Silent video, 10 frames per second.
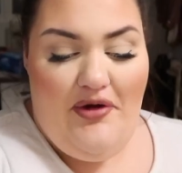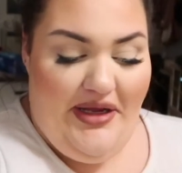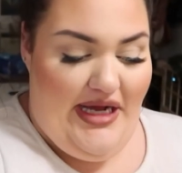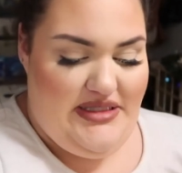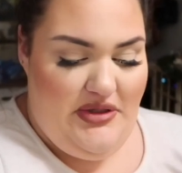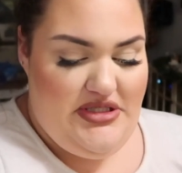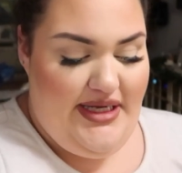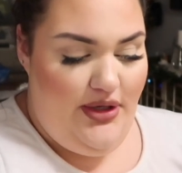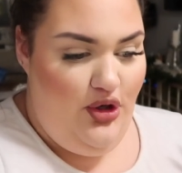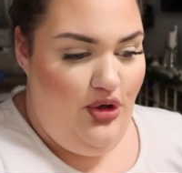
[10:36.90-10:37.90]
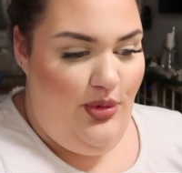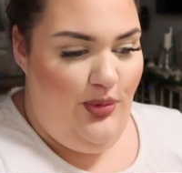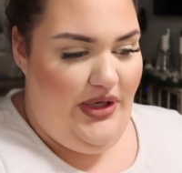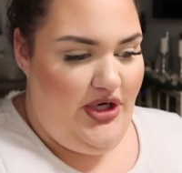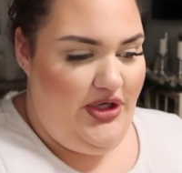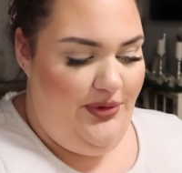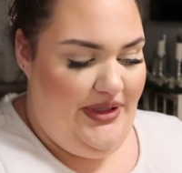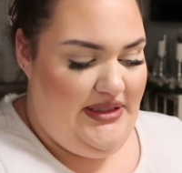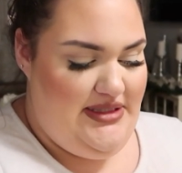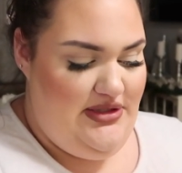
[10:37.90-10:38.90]
Okay guys, so I just got home. We are
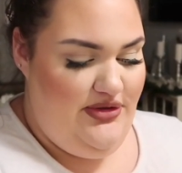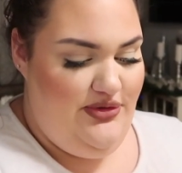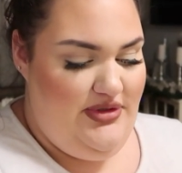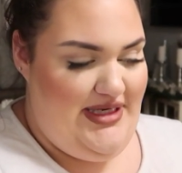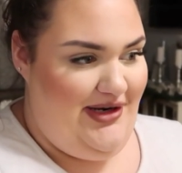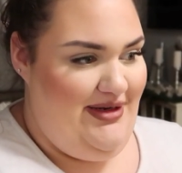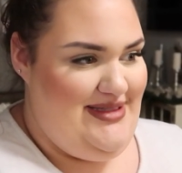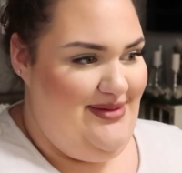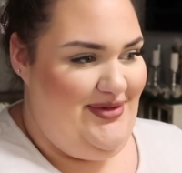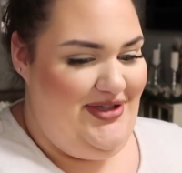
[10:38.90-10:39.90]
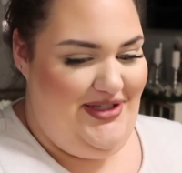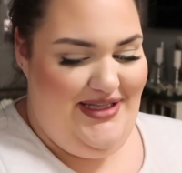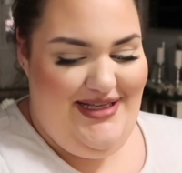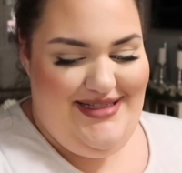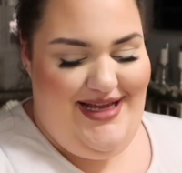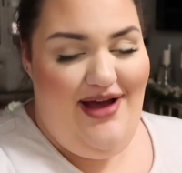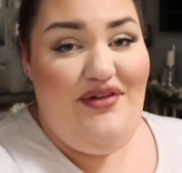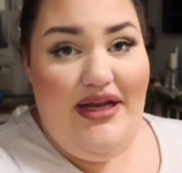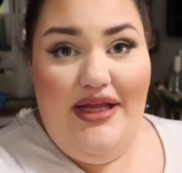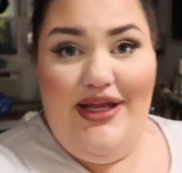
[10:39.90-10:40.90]
going to decorate some cookies. I have
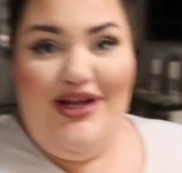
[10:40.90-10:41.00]
Eddie